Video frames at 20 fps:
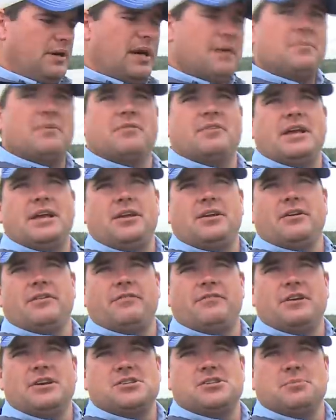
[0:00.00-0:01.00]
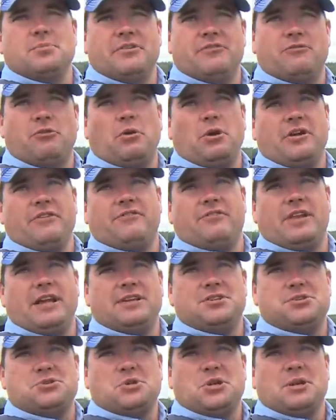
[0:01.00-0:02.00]
type of lake you're fishing before you fly
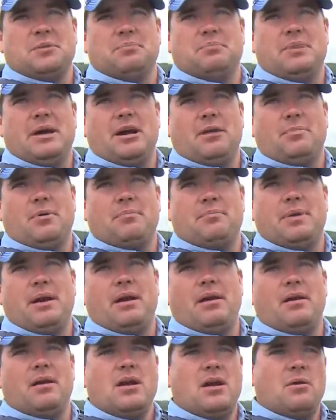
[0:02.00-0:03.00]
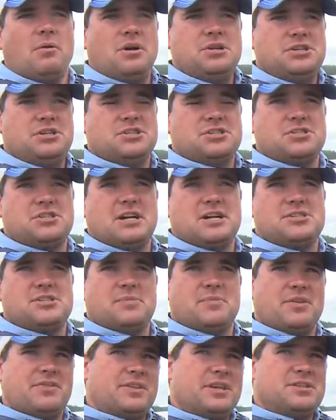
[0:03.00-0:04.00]
in so you can better prepare. Why don't you discuss
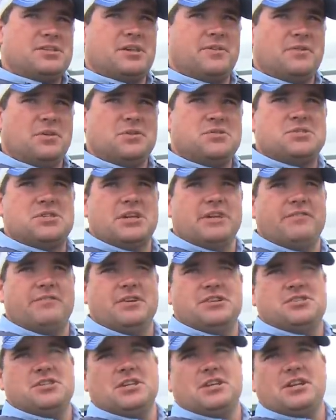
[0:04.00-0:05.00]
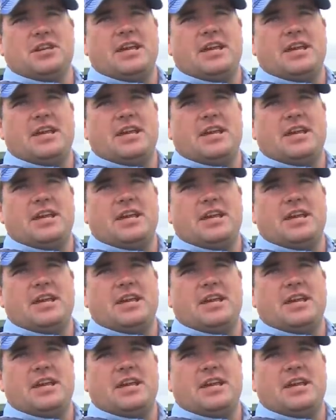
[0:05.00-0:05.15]
some of the things that you've seen fishing in